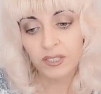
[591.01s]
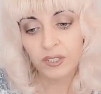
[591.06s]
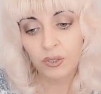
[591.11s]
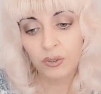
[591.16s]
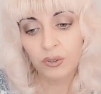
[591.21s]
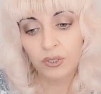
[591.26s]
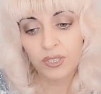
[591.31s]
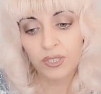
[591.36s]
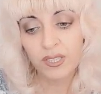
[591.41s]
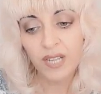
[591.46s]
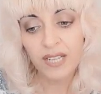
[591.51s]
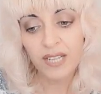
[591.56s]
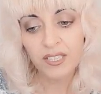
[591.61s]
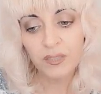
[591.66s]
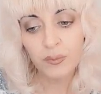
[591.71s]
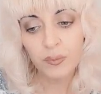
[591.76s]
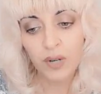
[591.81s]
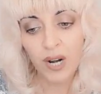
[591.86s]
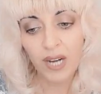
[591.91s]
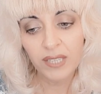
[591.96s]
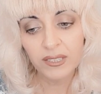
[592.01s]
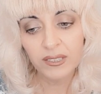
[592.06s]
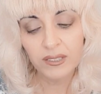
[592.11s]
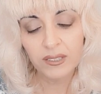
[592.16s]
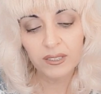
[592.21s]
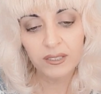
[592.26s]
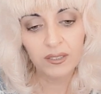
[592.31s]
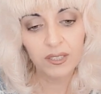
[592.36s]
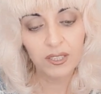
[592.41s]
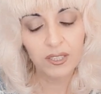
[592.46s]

So the starting prices in